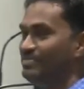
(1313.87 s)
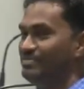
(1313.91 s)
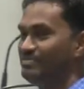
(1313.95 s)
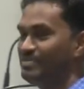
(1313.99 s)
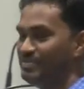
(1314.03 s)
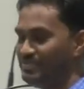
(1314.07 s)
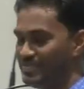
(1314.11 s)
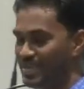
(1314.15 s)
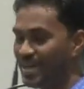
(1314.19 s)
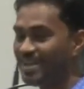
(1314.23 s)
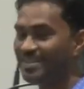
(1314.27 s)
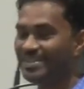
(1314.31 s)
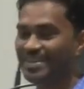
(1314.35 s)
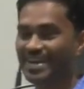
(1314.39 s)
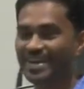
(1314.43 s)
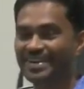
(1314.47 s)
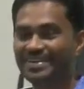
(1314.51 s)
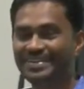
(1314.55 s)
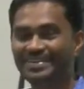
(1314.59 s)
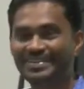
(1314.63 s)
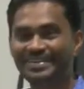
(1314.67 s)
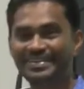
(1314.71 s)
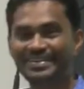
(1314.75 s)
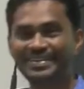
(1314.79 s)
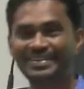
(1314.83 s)
You've done
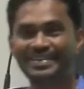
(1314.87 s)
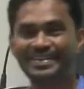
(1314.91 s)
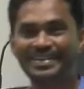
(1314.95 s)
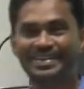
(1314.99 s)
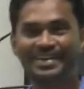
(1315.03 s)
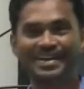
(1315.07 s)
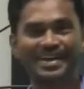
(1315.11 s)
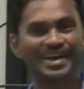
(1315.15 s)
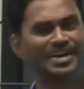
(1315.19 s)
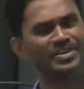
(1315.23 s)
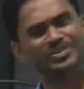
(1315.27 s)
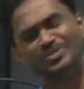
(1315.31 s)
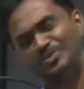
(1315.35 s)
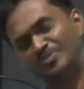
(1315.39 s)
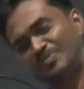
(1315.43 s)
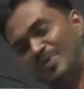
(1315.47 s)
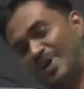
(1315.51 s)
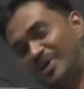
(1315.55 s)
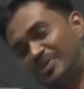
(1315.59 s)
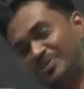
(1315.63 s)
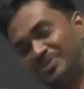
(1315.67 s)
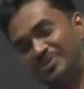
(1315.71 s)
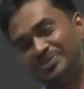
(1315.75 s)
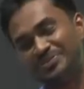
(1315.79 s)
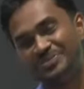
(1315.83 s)
that. I don't know
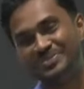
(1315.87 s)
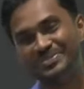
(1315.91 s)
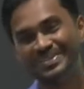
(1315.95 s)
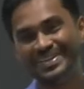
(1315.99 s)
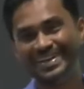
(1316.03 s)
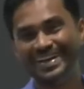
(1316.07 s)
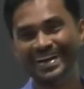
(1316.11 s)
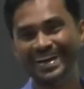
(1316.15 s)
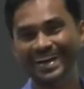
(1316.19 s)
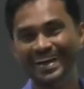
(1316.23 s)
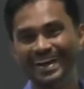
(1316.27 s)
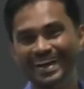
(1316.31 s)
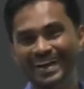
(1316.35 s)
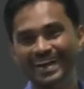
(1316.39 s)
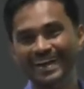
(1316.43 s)
about you,